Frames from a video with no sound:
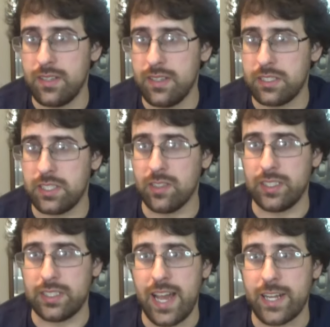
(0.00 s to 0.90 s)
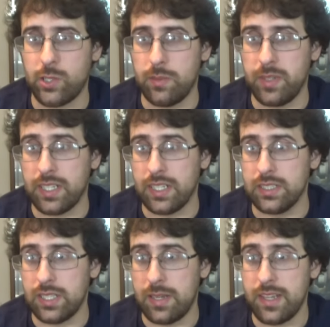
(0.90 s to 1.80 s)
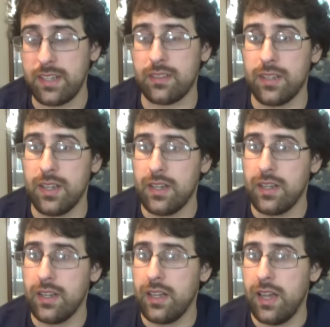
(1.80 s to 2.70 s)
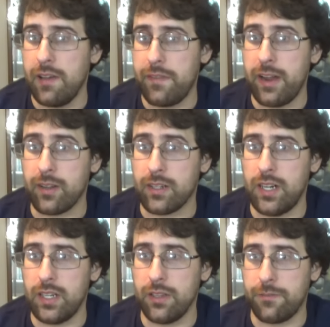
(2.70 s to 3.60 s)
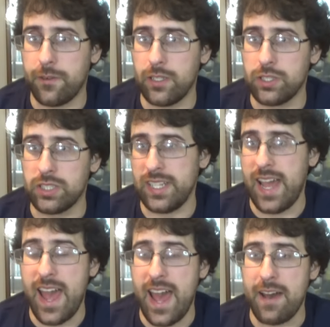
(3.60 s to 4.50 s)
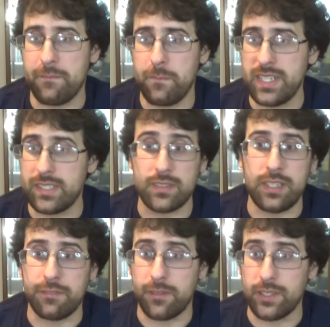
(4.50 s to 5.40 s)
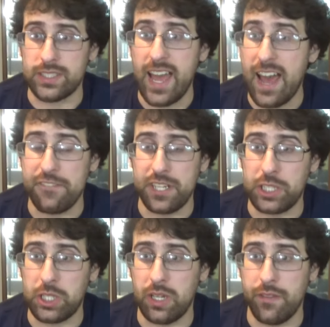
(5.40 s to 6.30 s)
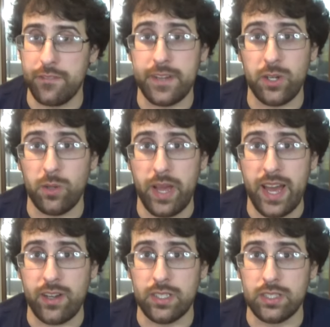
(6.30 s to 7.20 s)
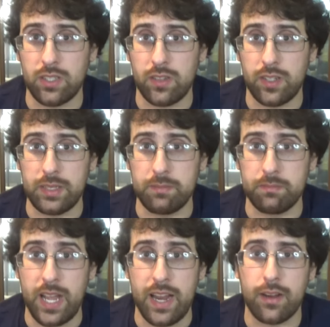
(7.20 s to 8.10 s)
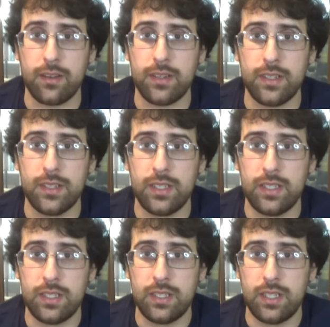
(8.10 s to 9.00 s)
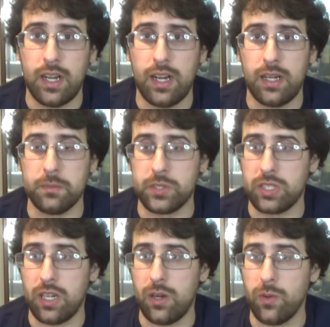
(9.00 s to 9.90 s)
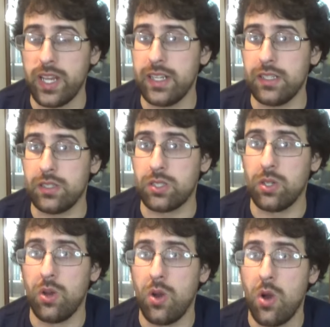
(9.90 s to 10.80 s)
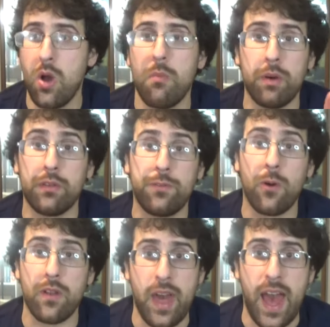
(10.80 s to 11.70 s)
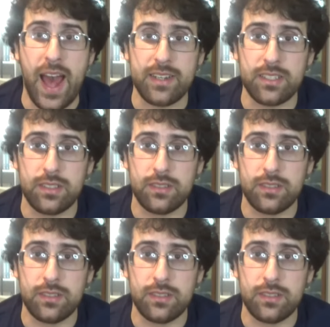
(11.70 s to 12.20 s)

series actually, because I think, if I recall, the first half, basically the first half-ish of the final battle has already aired. Um, so it is before that,